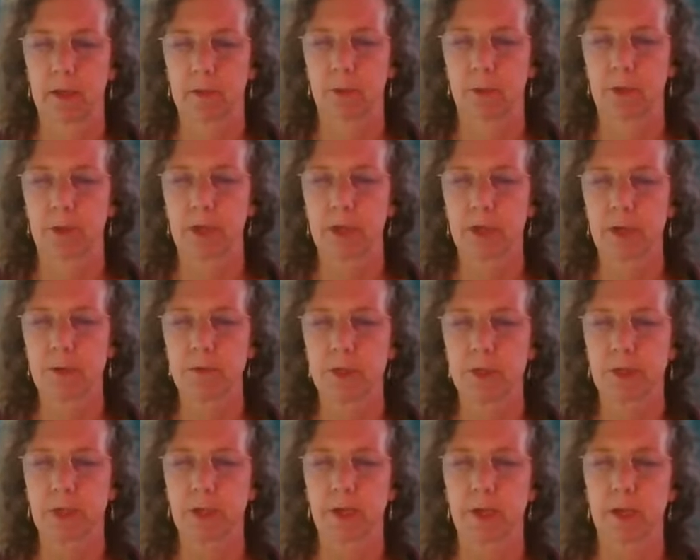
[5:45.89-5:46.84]
I think I'm
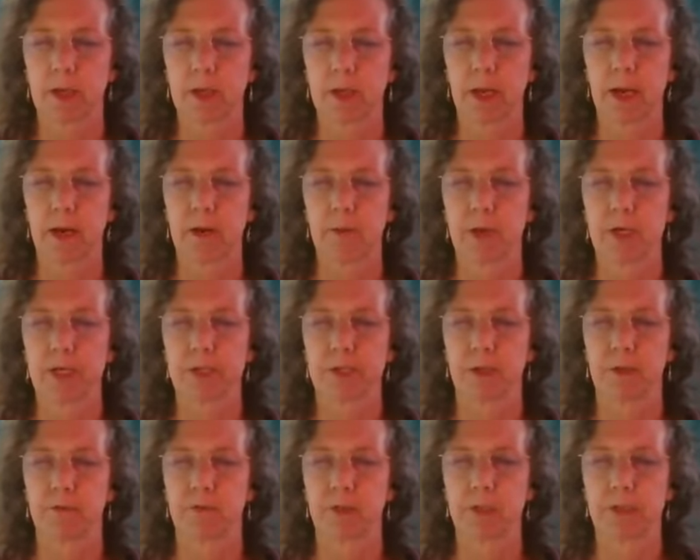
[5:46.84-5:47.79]
just going to allow
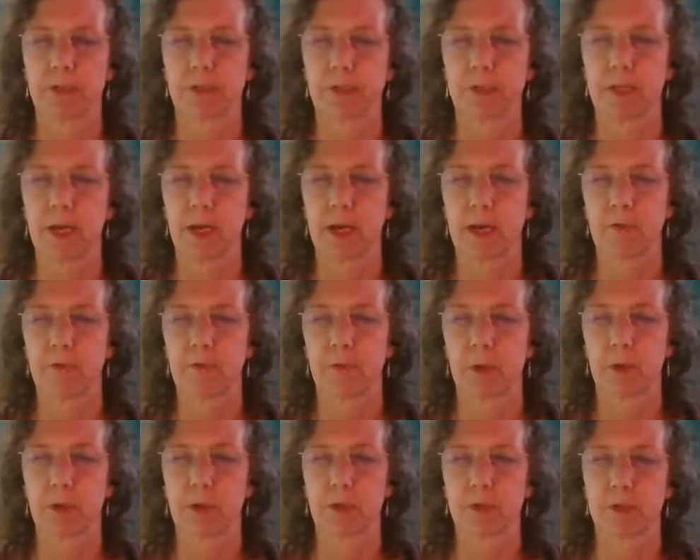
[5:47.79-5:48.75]
myself to stay
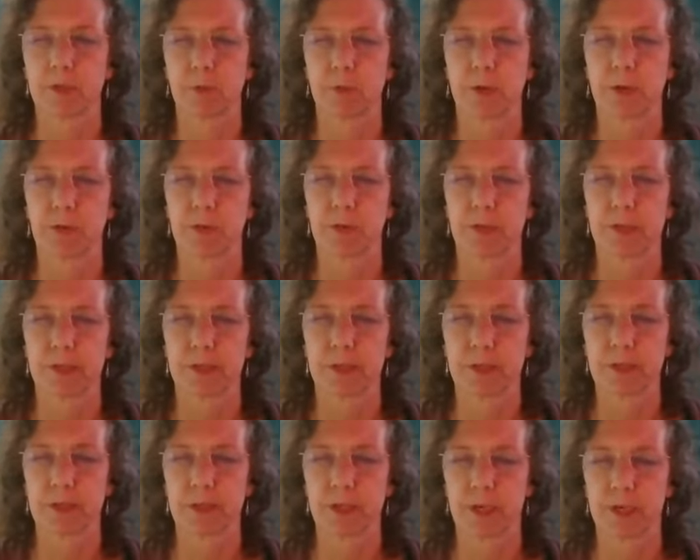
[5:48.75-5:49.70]
focused with this
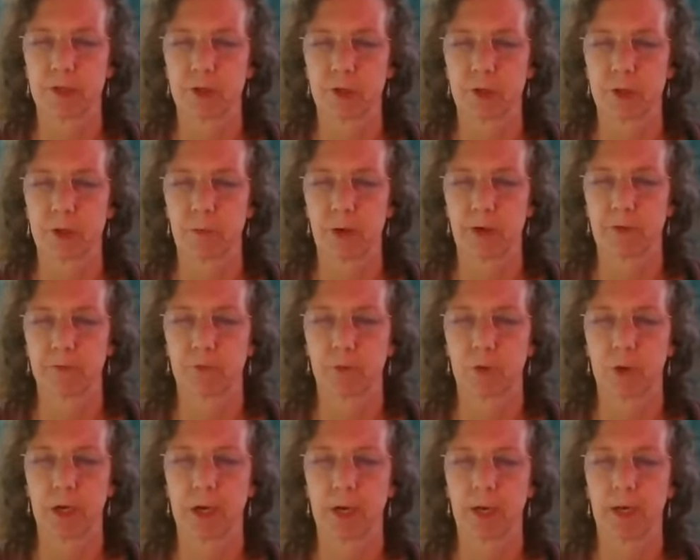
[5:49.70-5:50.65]
sensation in my
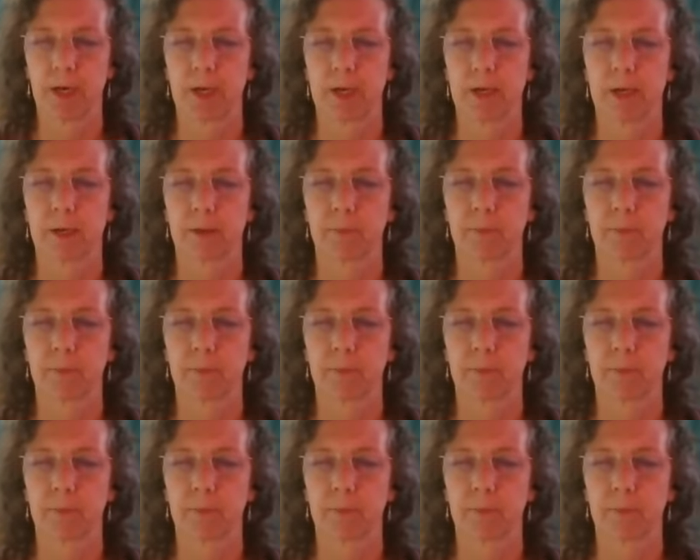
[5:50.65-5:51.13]
forehead.